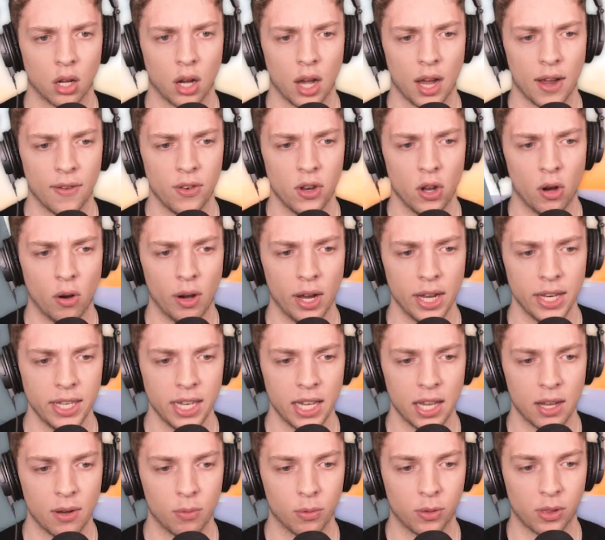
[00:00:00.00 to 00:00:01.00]
I have no
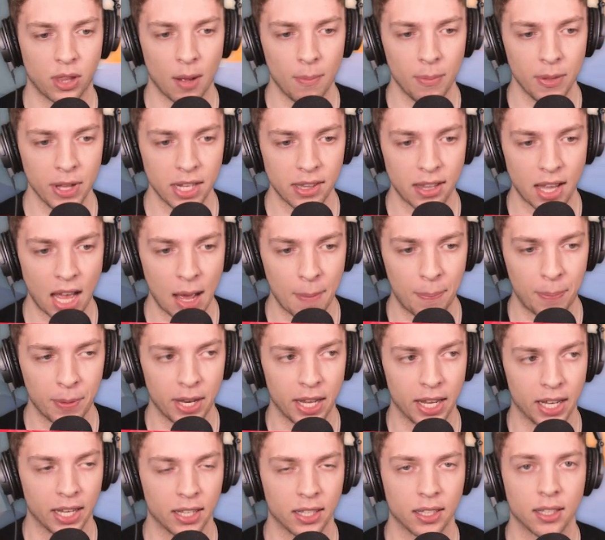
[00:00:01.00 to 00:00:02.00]
idea. Something's
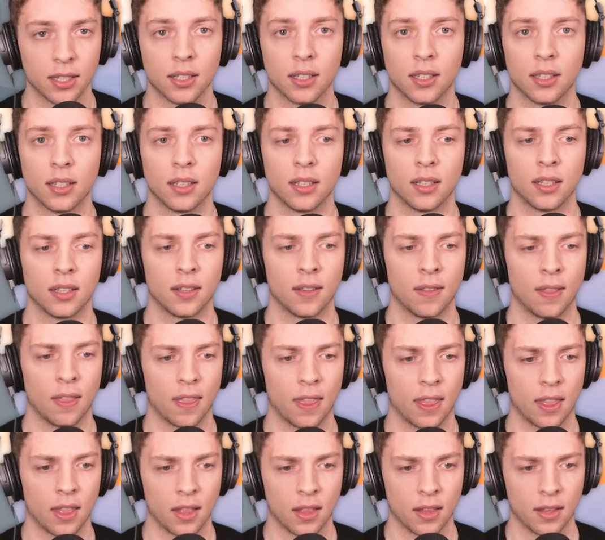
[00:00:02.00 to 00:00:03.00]
happening. Um,
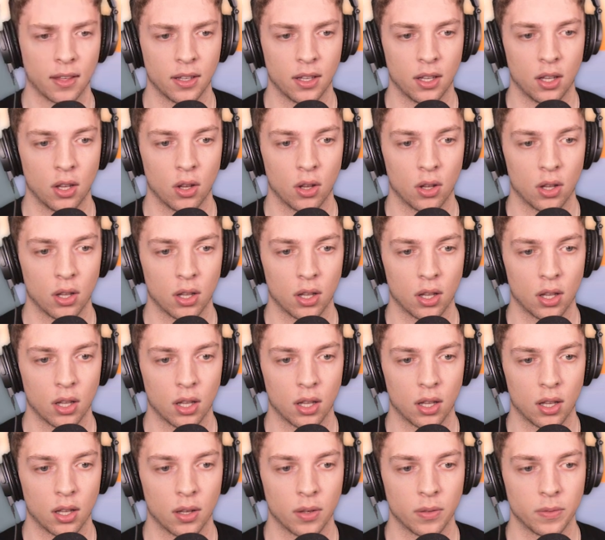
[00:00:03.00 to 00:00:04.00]
something is
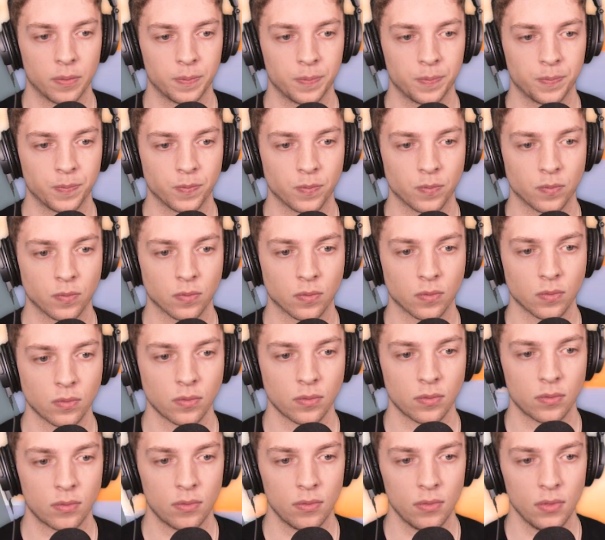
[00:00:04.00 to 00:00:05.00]
happening.
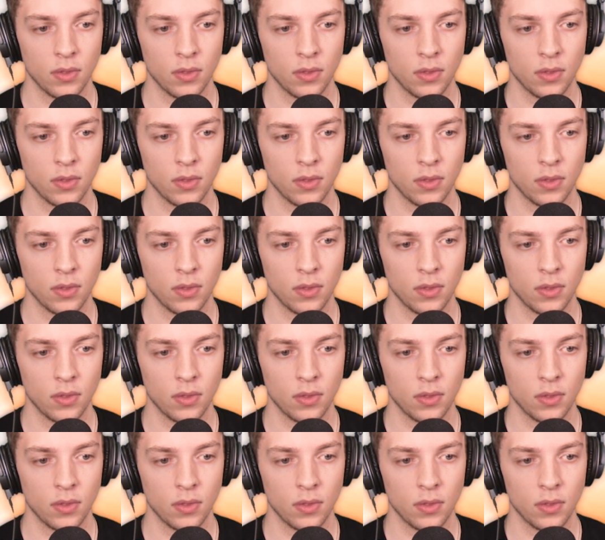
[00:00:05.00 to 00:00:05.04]
Oh!